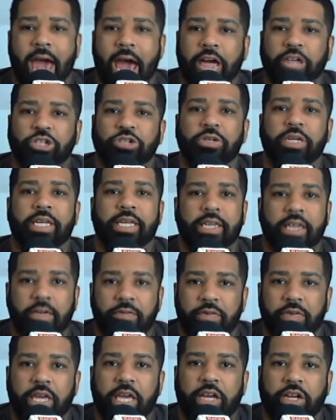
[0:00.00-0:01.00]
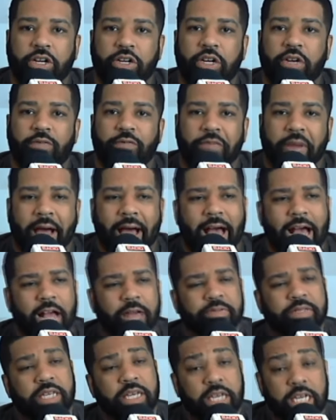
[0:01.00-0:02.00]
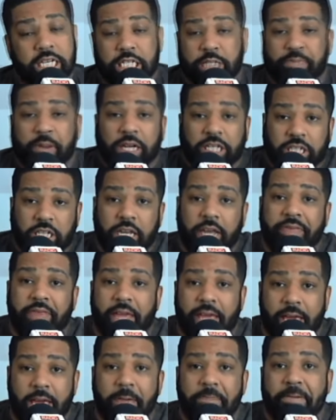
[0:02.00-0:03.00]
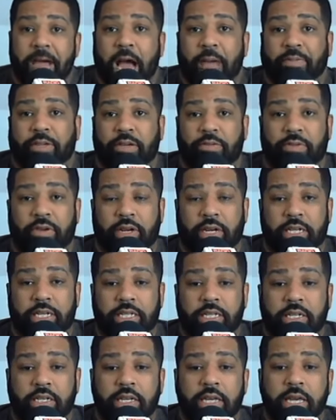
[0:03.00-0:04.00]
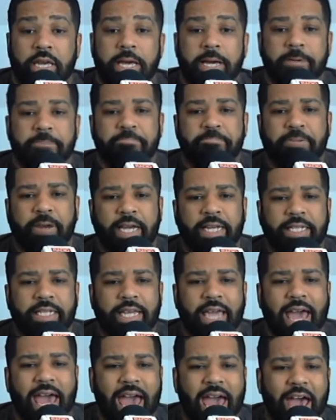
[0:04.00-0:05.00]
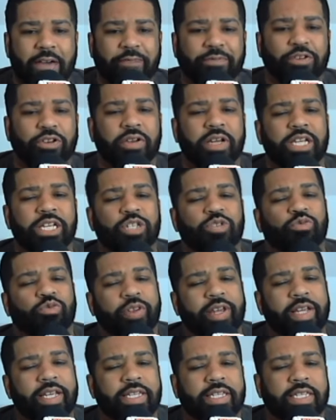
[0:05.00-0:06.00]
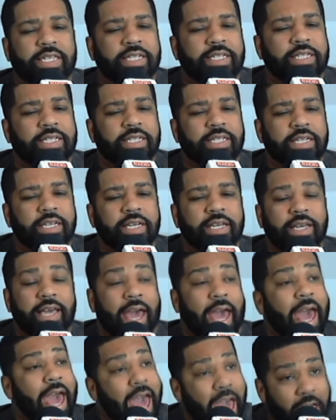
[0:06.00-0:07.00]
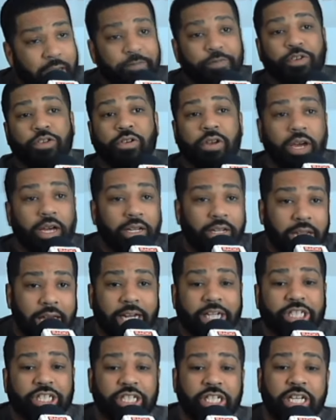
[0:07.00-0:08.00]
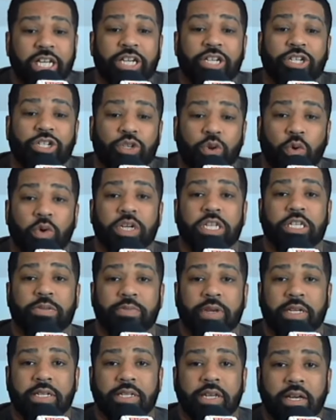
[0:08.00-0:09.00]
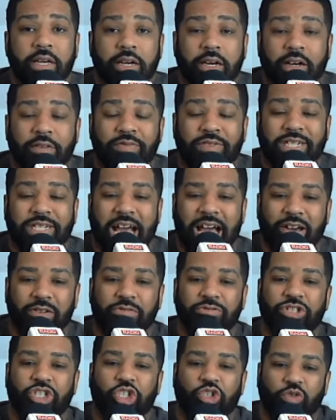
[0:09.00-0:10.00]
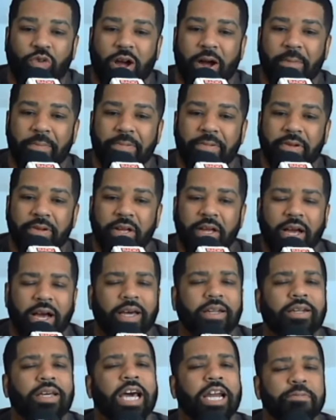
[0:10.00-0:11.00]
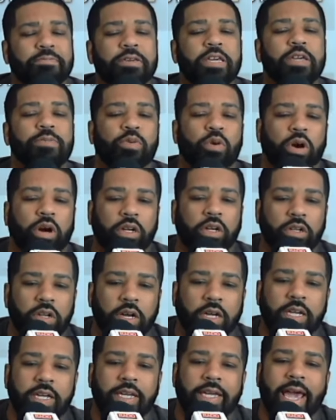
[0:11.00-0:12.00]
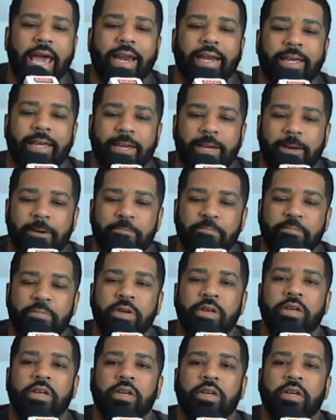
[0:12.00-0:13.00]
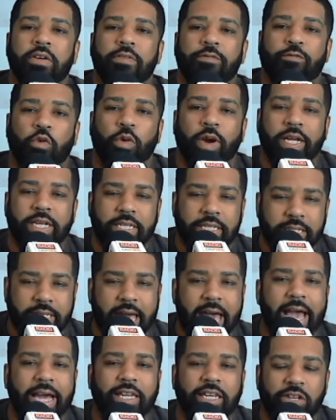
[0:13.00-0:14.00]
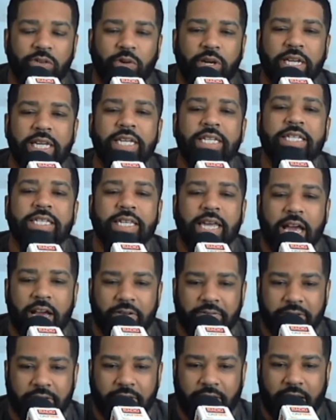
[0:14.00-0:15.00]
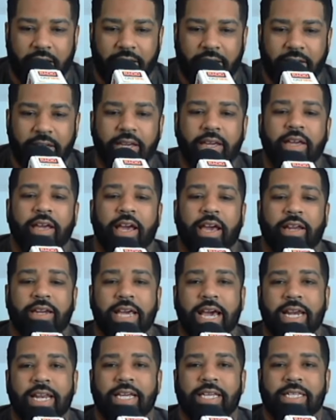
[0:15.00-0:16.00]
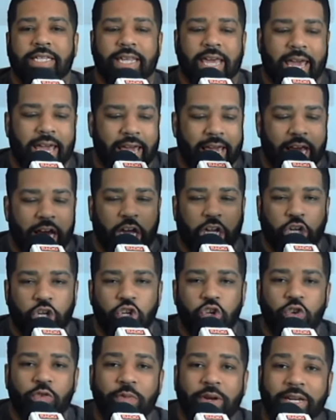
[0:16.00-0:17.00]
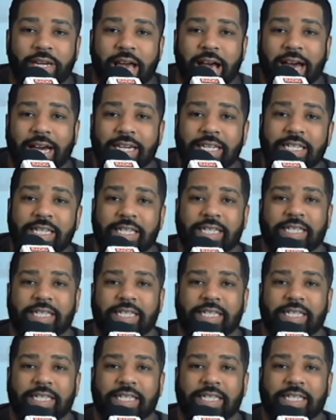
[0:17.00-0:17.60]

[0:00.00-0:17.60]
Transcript: actually giving it good vibes, especially in the hip-hop community. But after his recent after-election endorsement of Donald Trump, a lot of people are looking at him for exactly what he sounds like, and that is a Illuminati